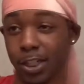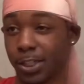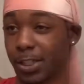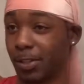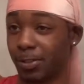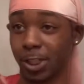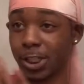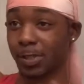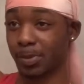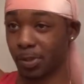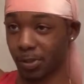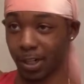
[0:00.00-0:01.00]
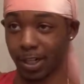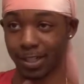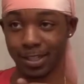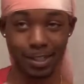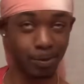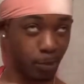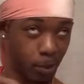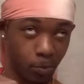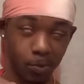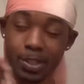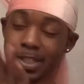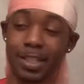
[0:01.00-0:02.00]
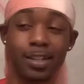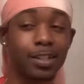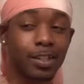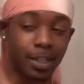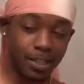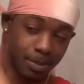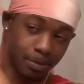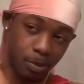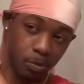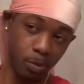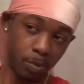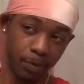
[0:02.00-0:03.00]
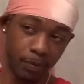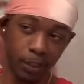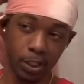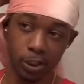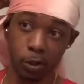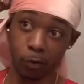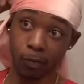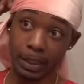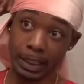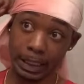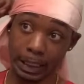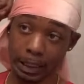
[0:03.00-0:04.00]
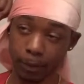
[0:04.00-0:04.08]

Don't judge me, you guys. Well, it's gonna look like something when we finish, hopefully.